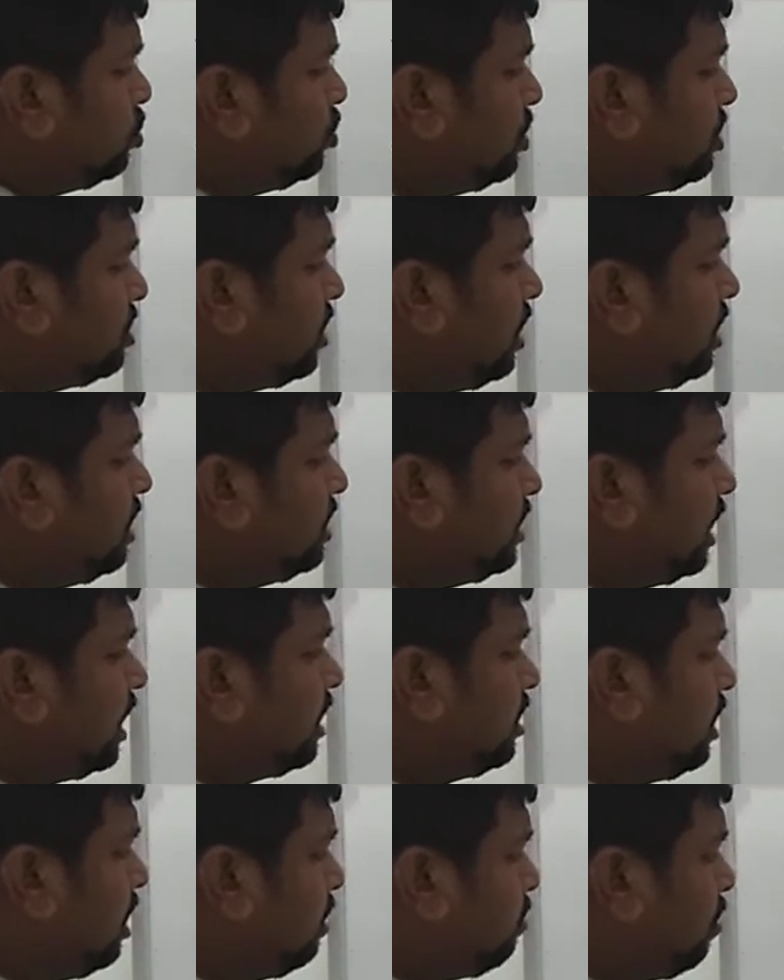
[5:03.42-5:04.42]
which are
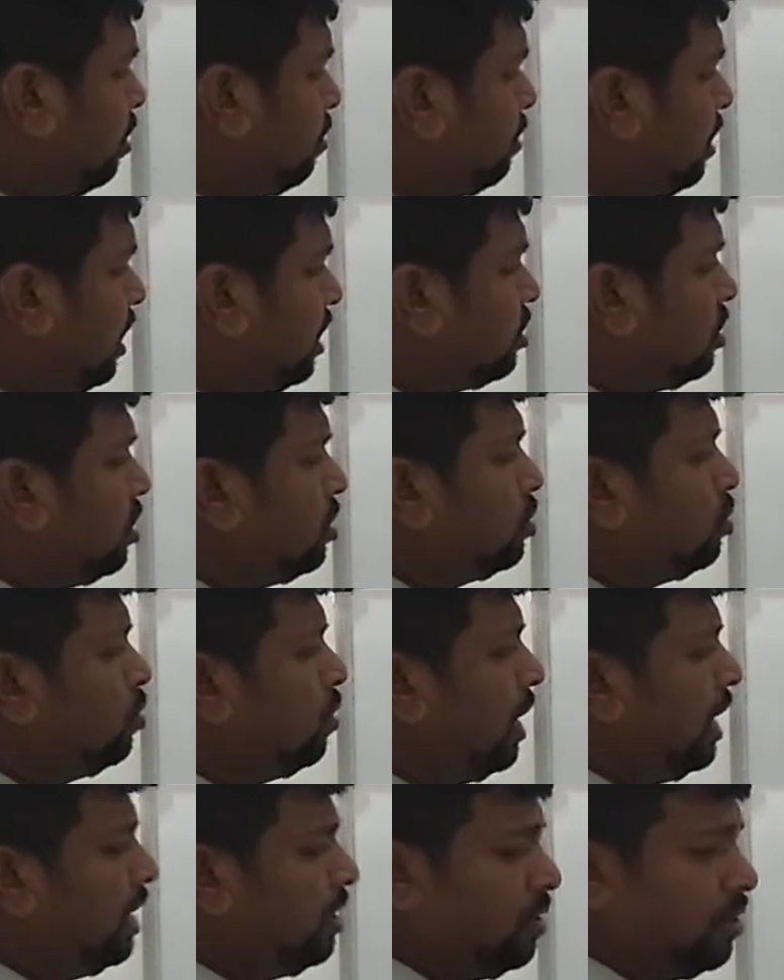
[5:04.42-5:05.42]
ejected from cathode to
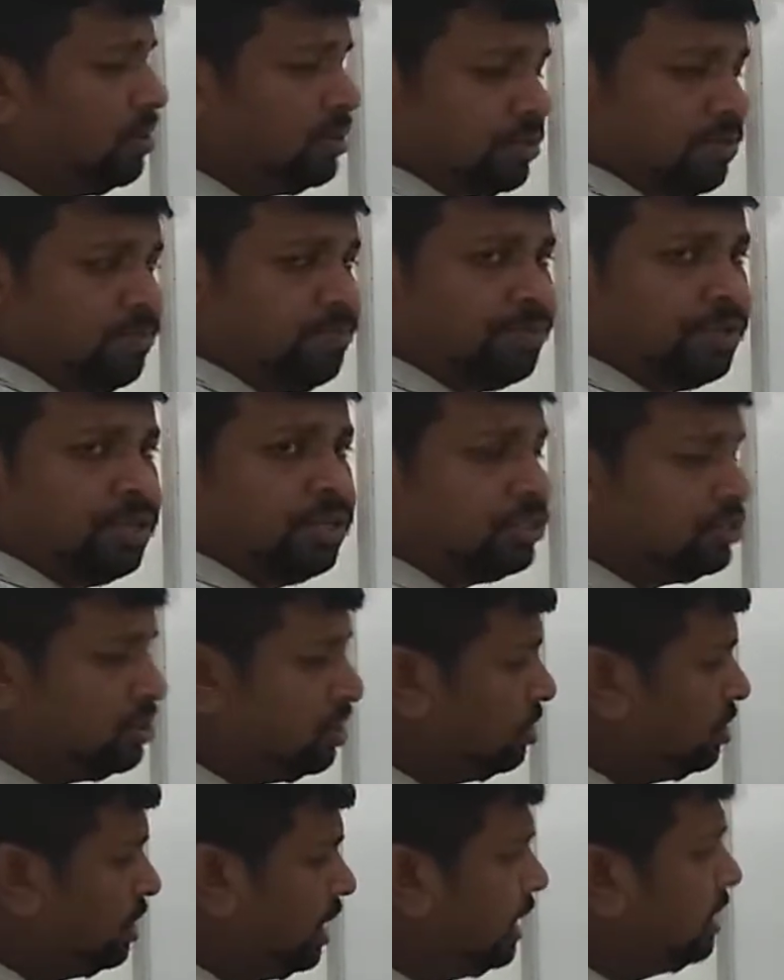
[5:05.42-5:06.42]
anode,
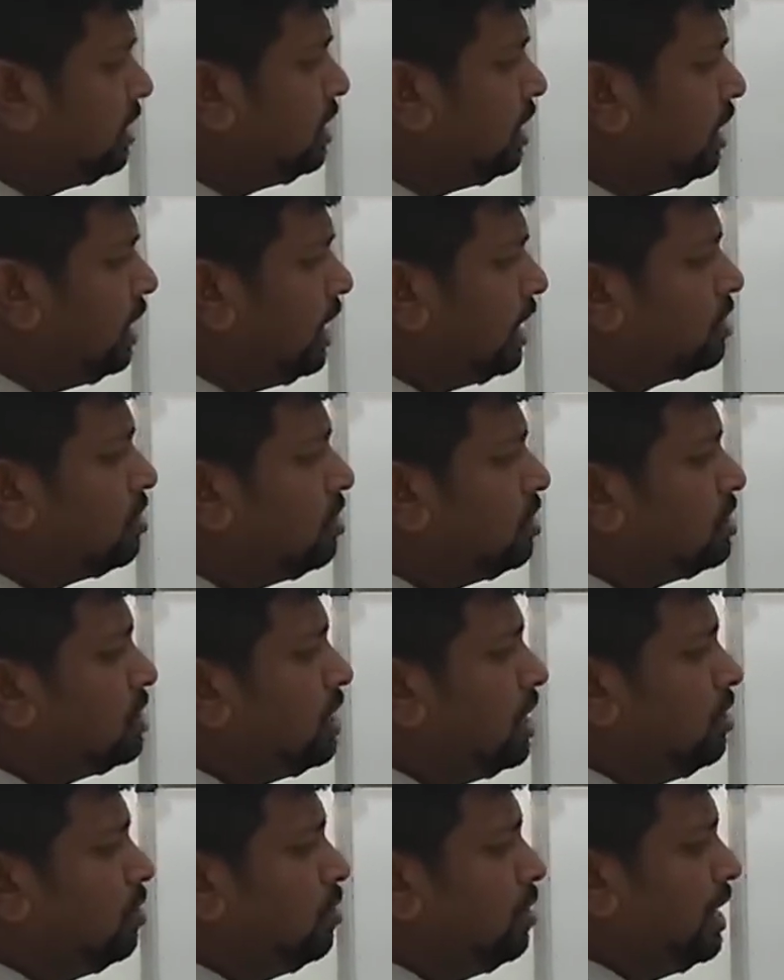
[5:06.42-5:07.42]
so that electrons
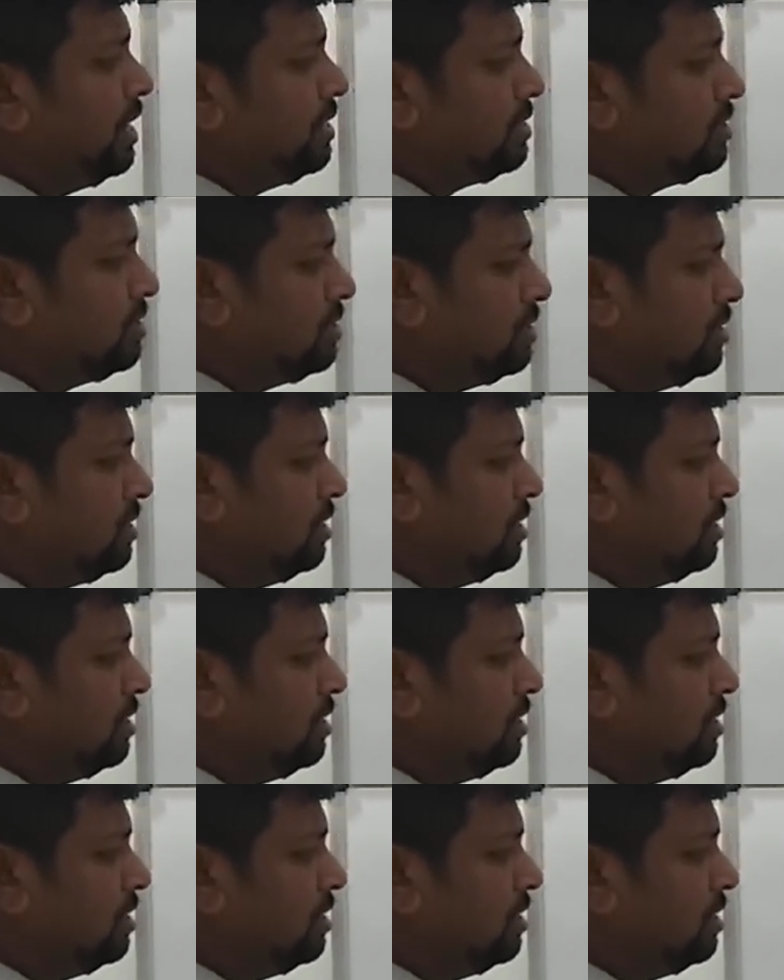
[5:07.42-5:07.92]
are known as